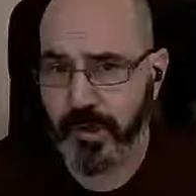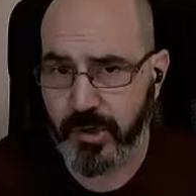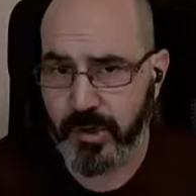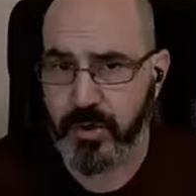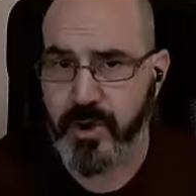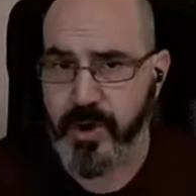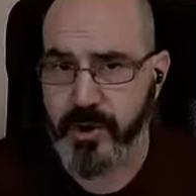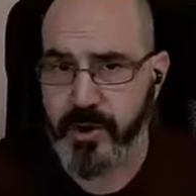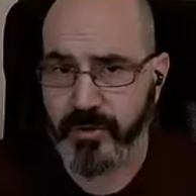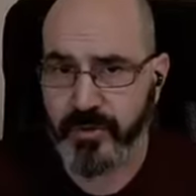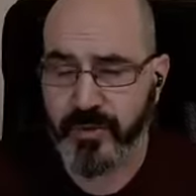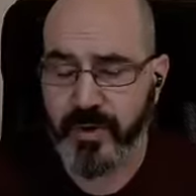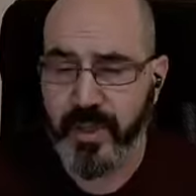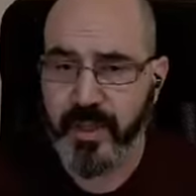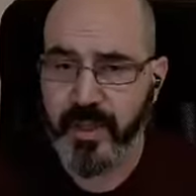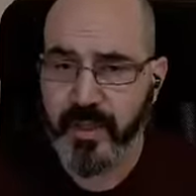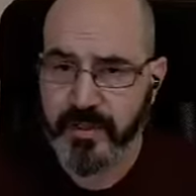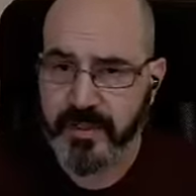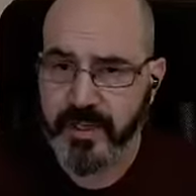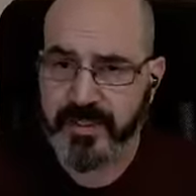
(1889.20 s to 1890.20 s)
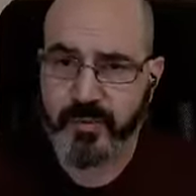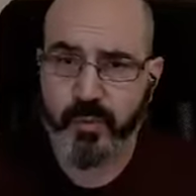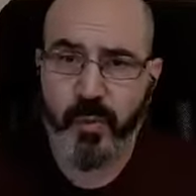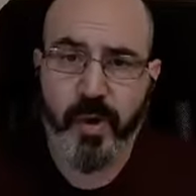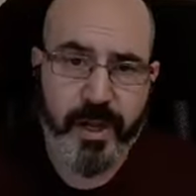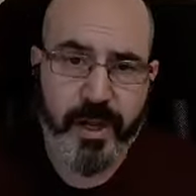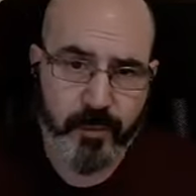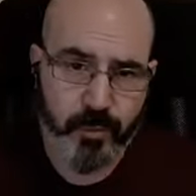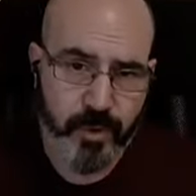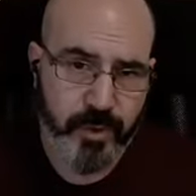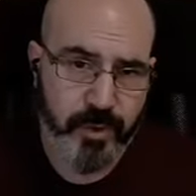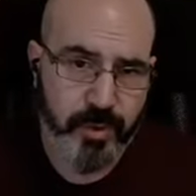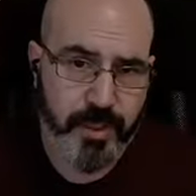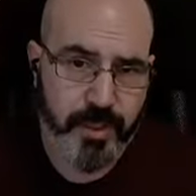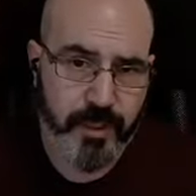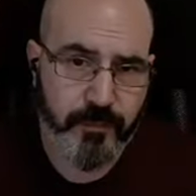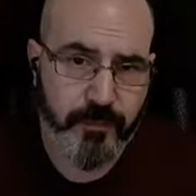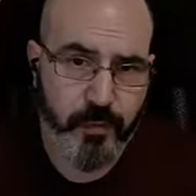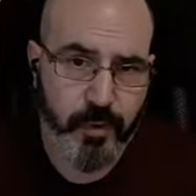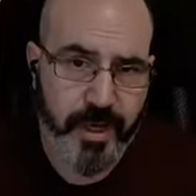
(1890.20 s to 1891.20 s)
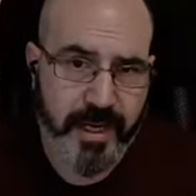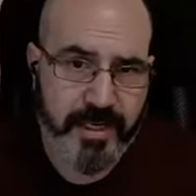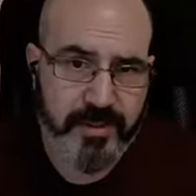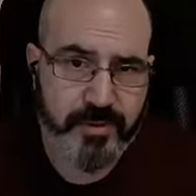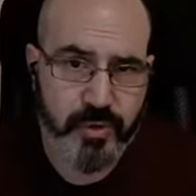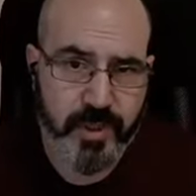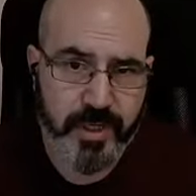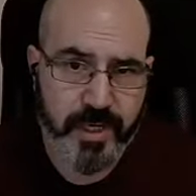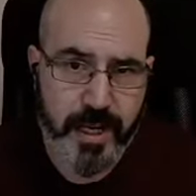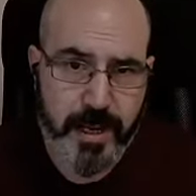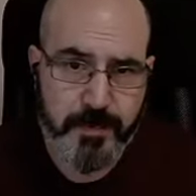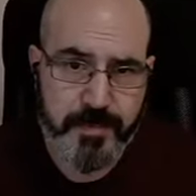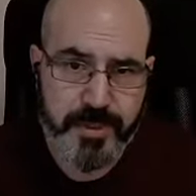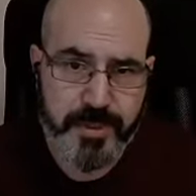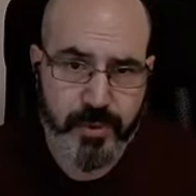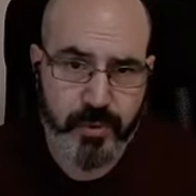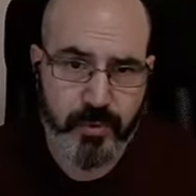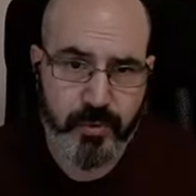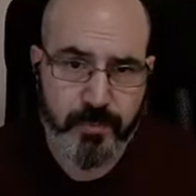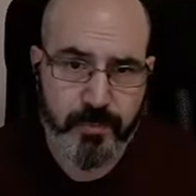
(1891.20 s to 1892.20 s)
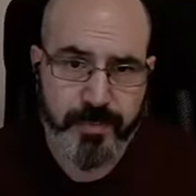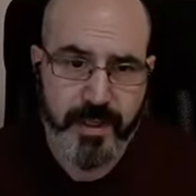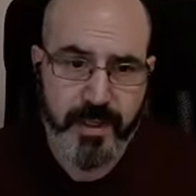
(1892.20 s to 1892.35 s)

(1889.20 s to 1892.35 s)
on our own. That's why we're looking for extra capital.